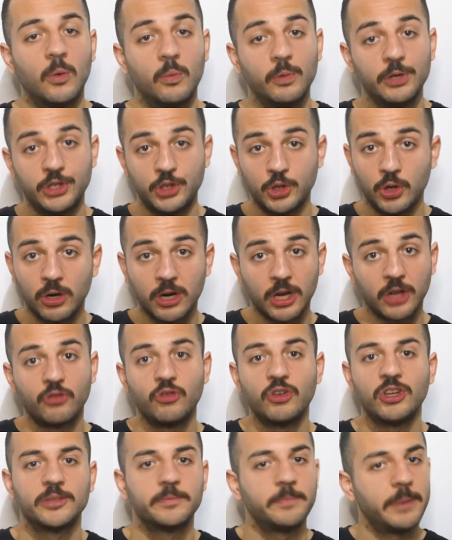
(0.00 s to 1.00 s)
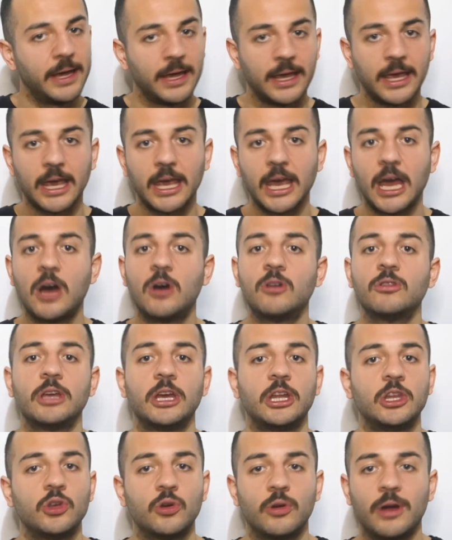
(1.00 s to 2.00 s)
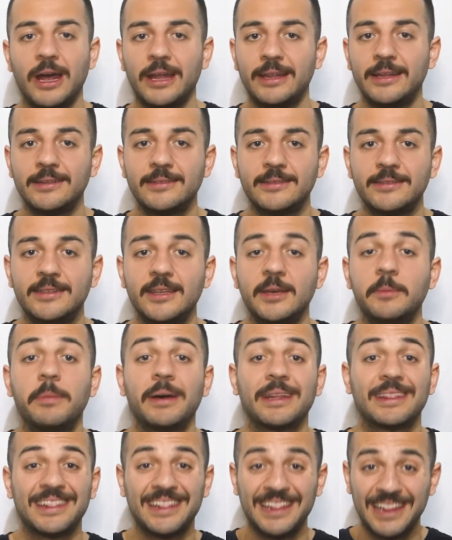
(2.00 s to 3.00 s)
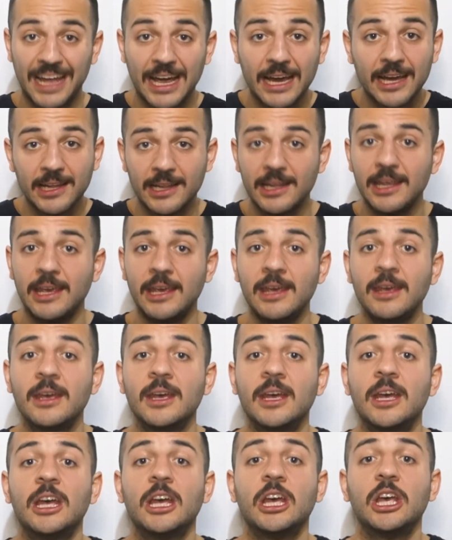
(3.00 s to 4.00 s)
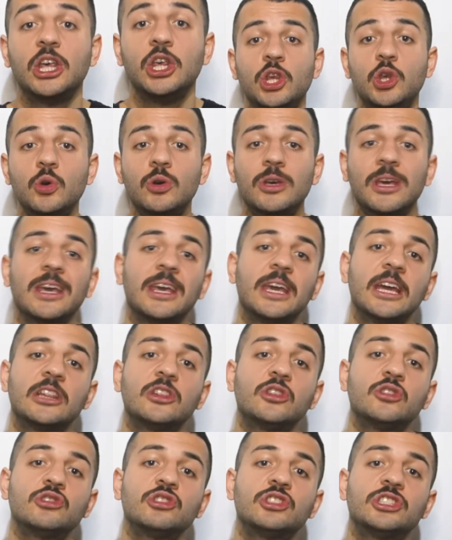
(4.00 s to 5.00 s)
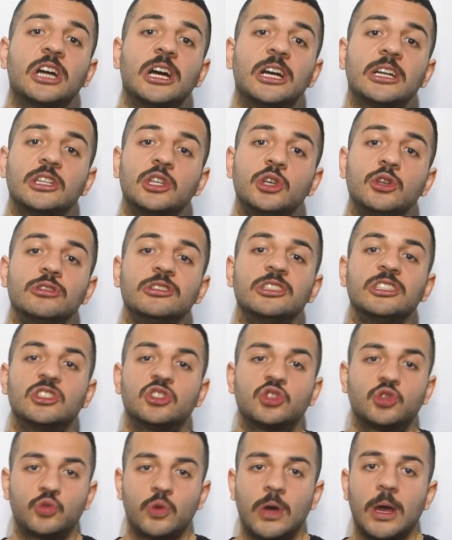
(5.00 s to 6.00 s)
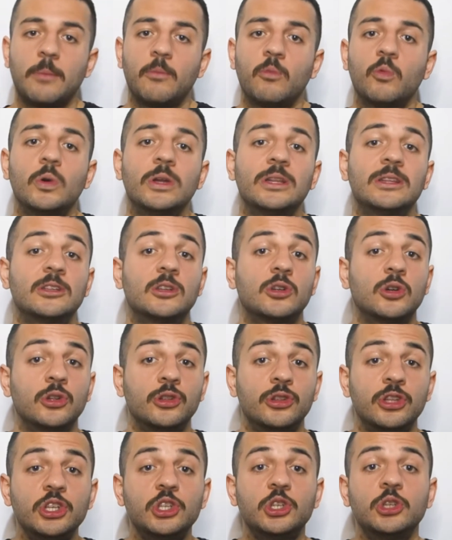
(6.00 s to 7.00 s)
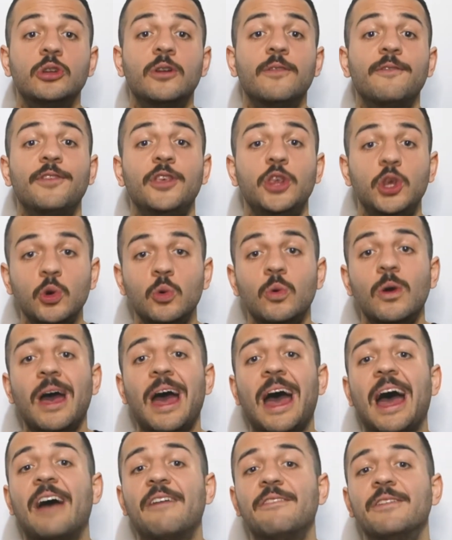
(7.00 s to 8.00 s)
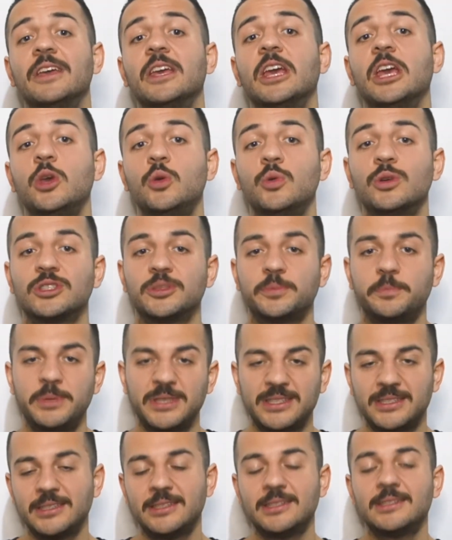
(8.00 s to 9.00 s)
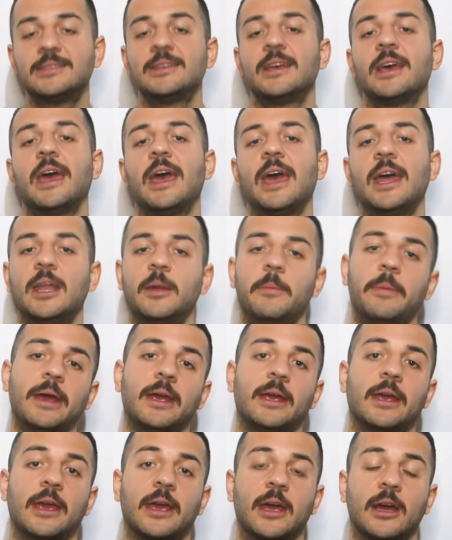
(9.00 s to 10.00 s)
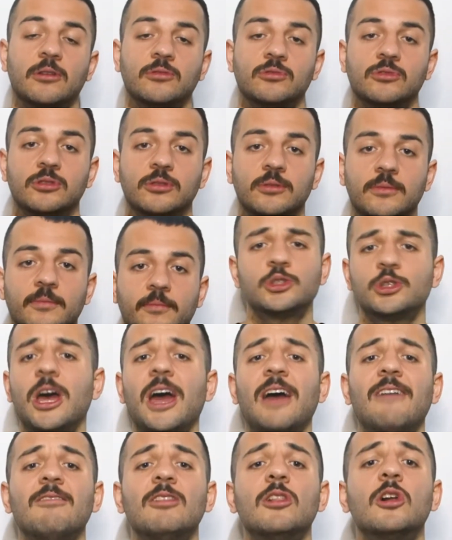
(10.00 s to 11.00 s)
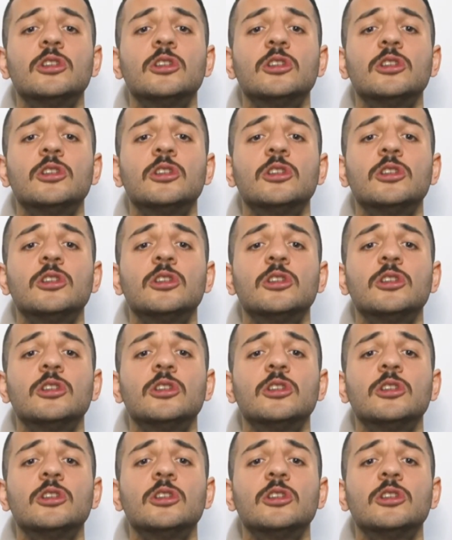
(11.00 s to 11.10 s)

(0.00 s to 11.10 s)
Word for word: with your country's bank account and your identity, but luckily, you can get to start using Stripe with condition of you having a US business and a bank account. So I have